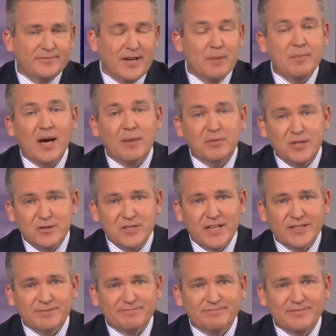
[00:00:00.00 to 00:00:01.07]
I'm Bob
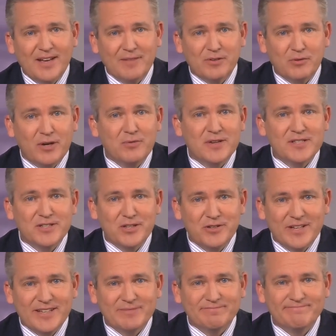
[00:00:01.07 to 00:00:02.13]
Cusack. Have a great rest of your
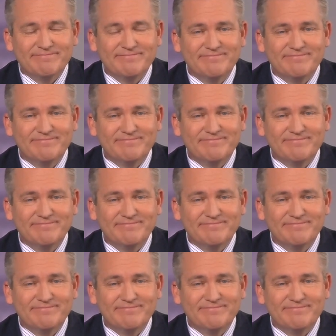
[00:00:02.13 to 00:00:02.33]
day.